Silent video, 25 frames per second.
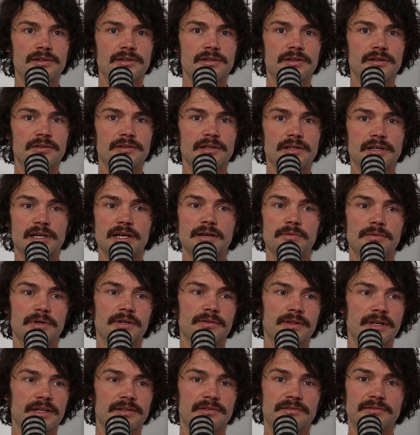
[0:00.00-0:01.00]
And I was like, oh well,
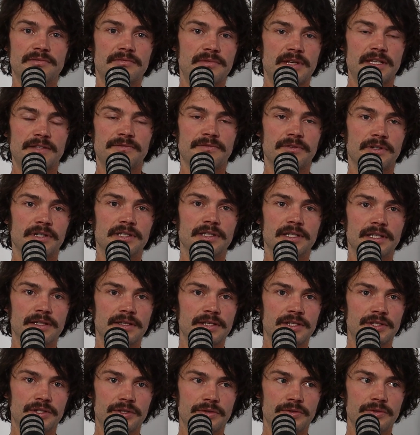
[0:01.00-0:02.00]
that's fine, like these
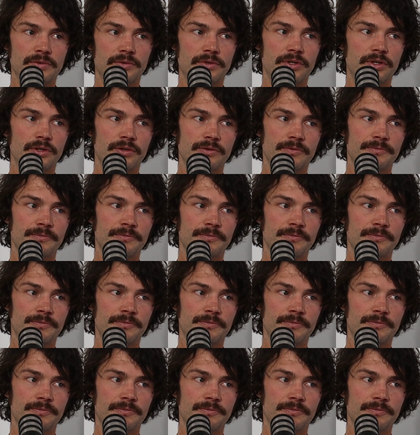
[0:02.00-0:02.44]
shoes will do,